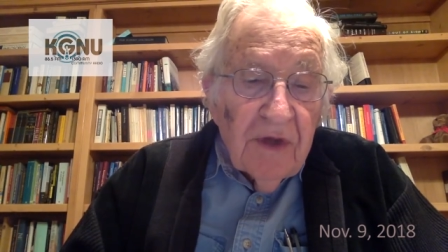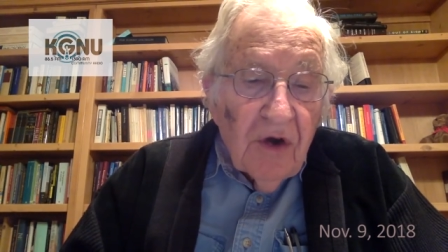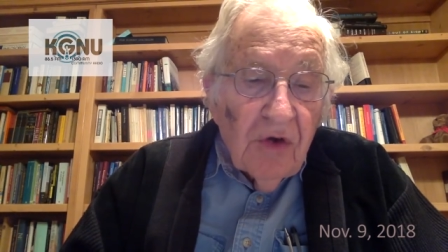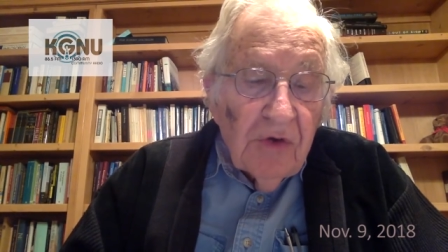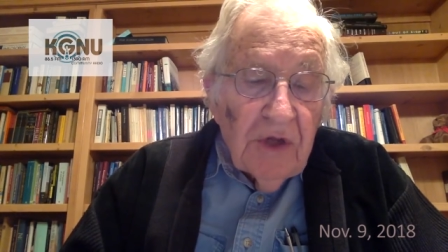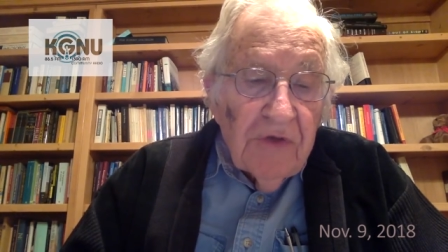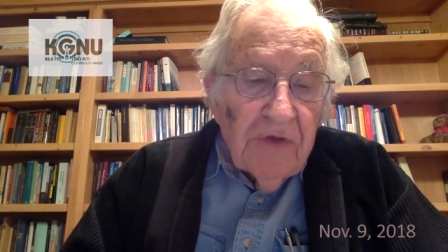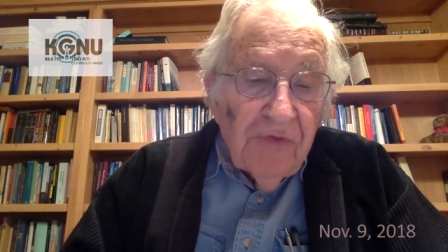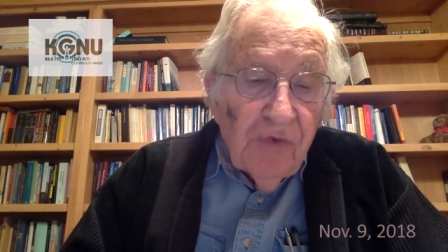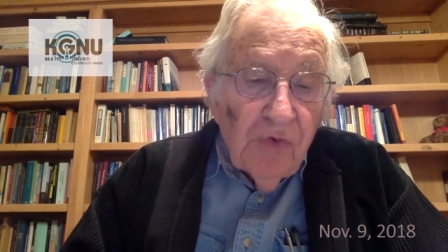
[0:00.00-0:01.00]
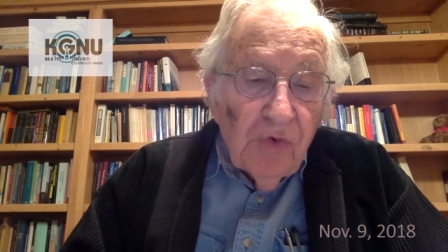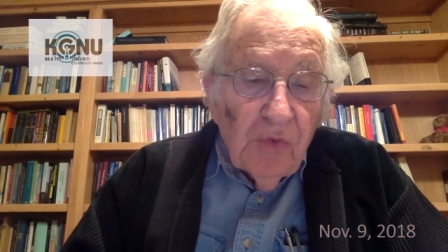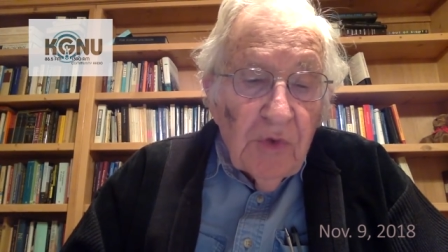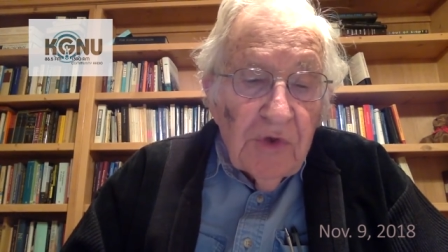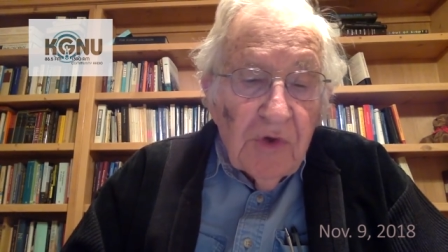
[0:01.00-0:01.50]
Only a fool
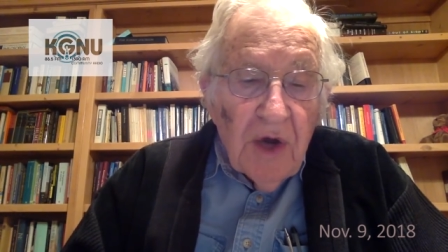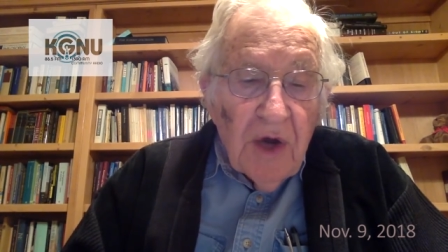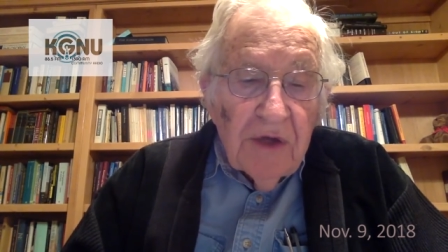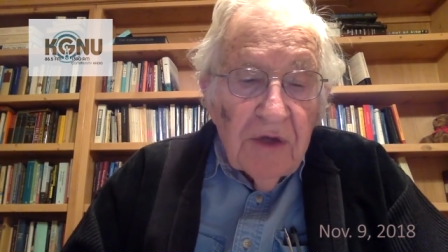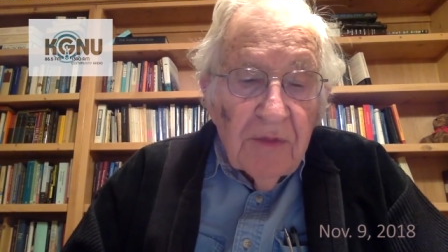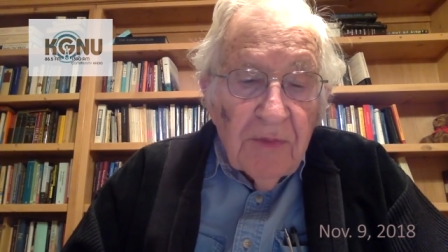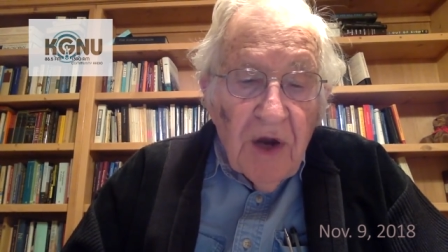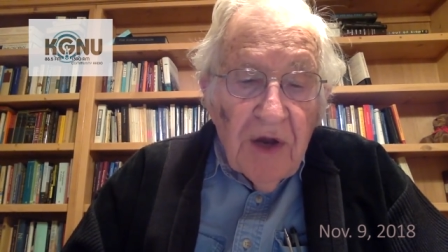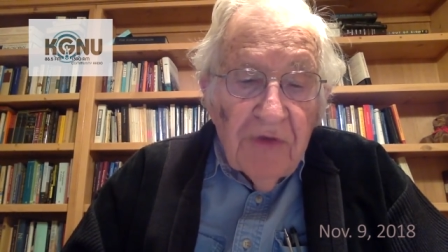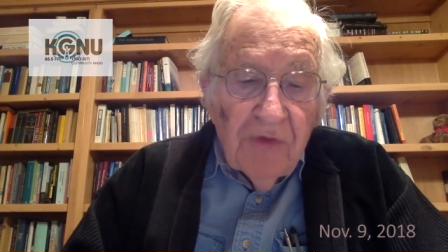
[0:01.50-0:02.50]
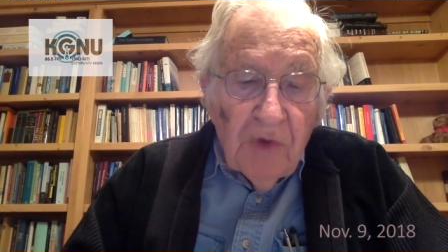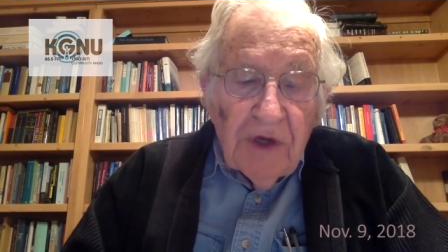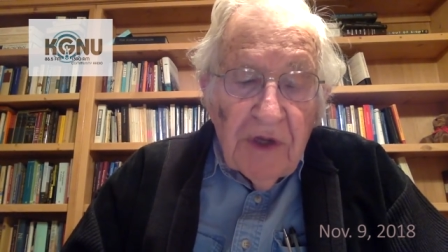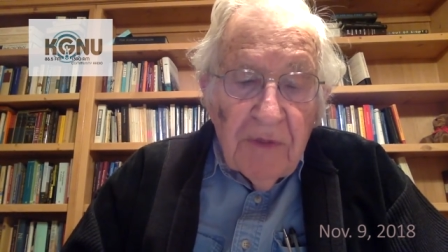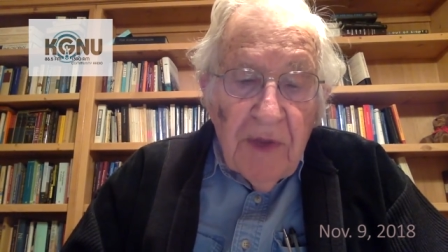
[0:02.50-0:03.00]
would try to deprive
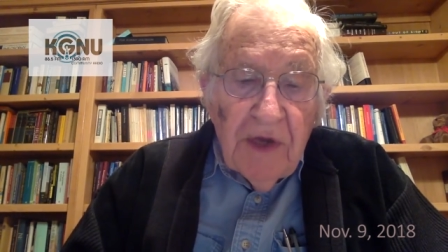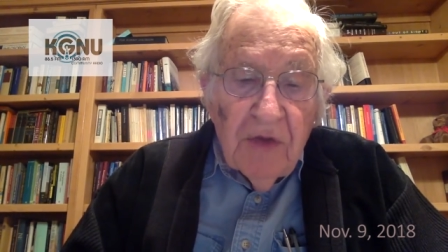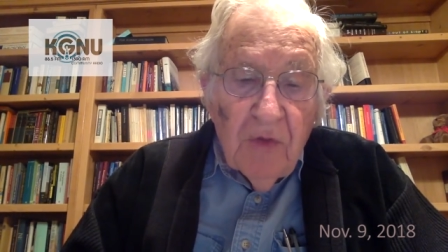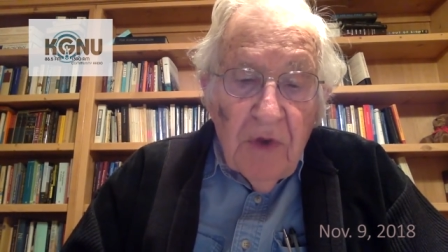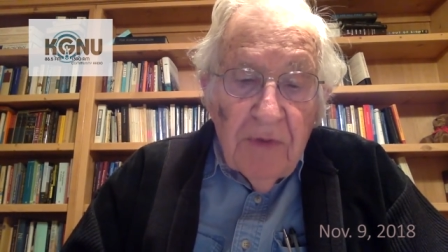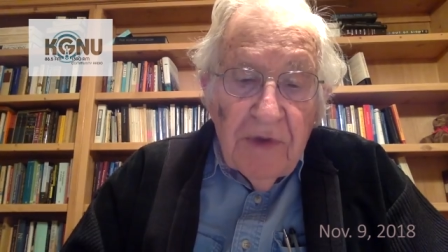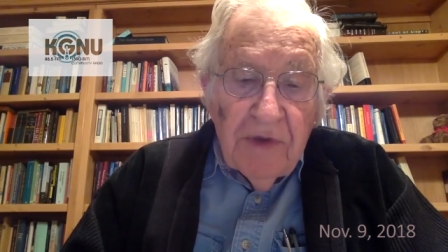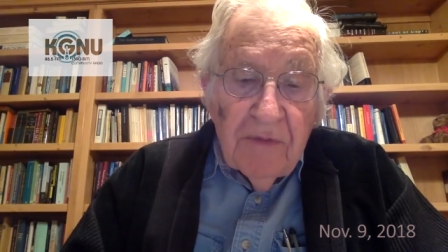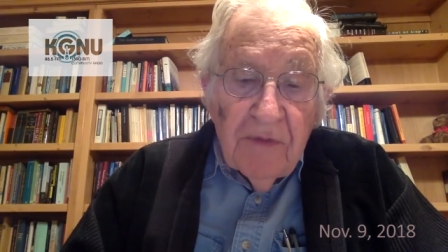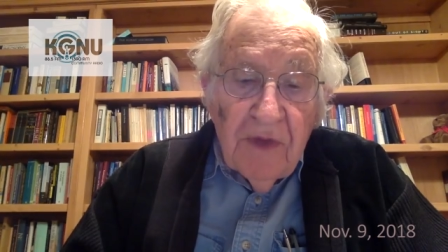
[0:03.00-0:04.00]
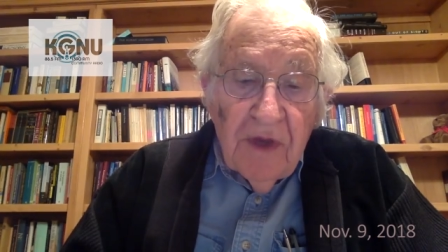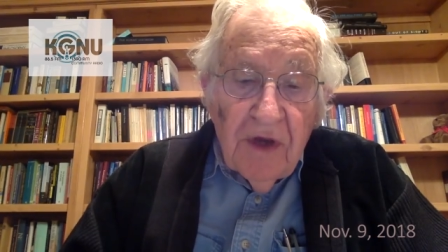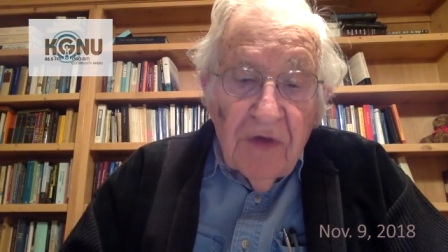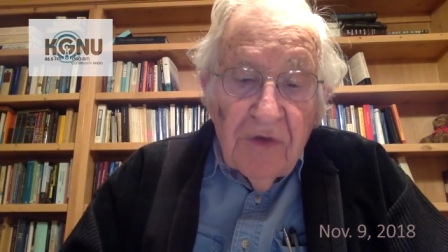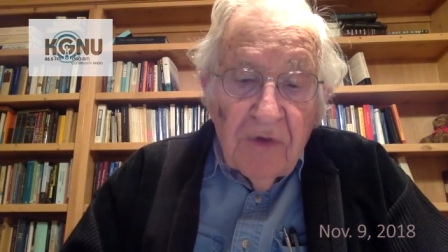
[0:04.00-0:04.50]
working men and women
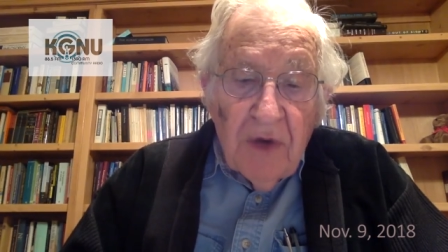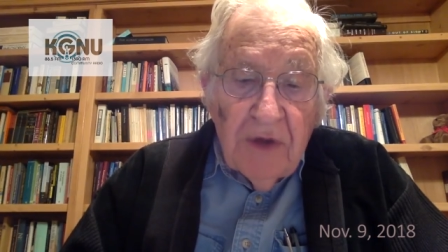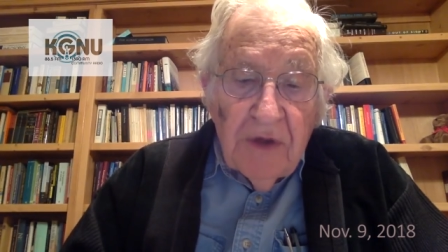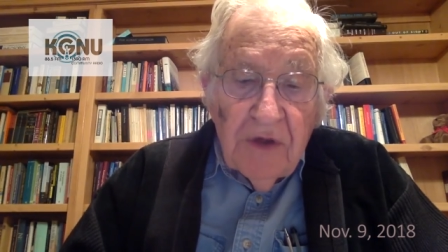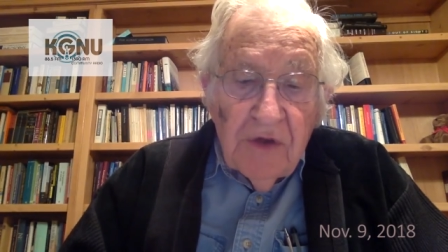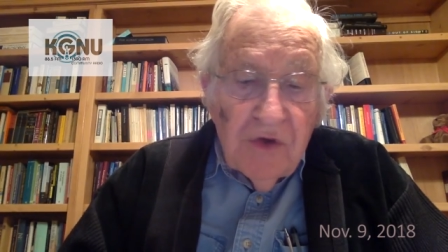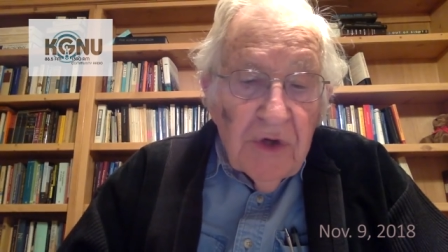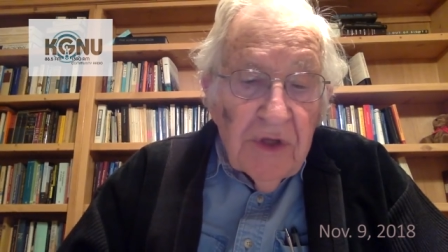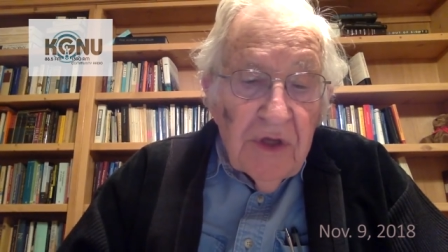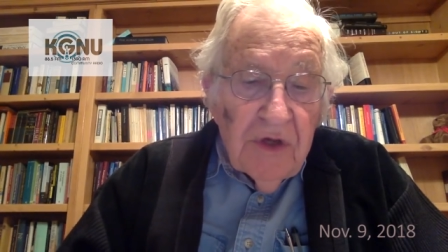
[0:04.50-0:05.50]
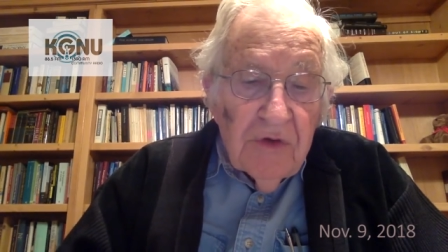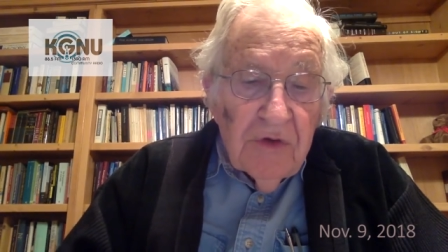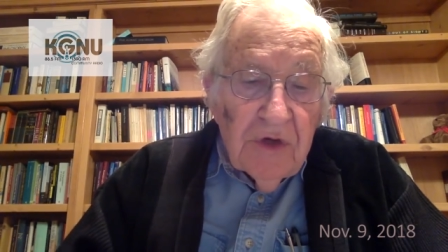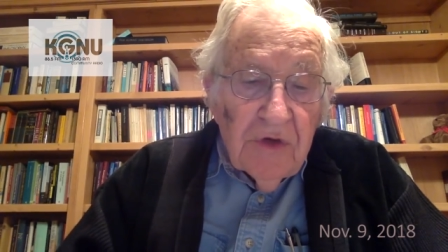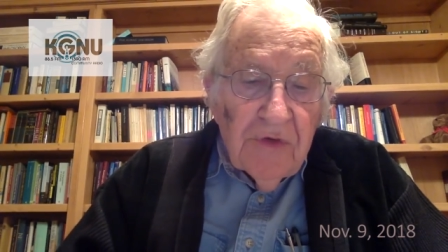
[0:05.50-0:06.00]
of the right to join the
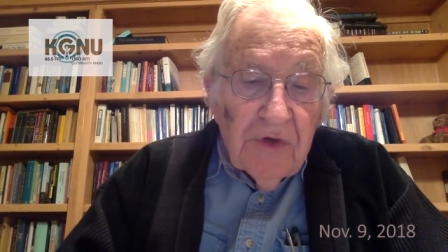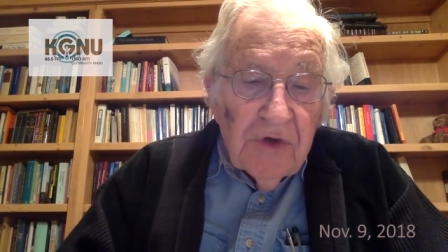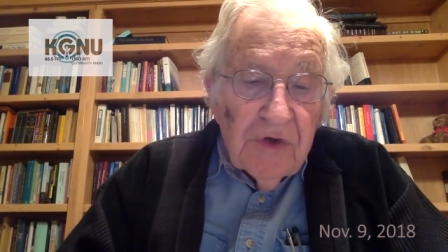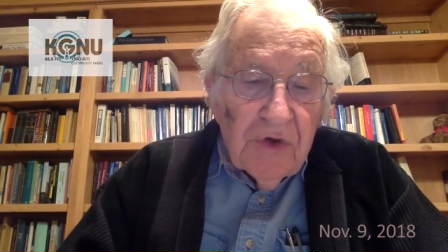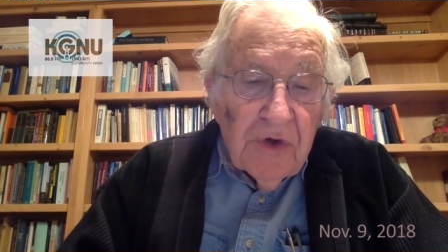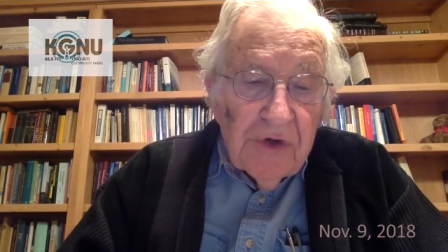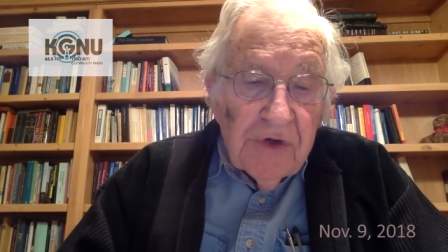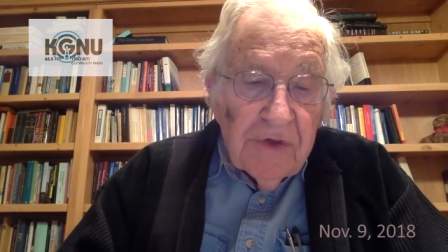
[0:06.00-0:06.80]
union of their choice.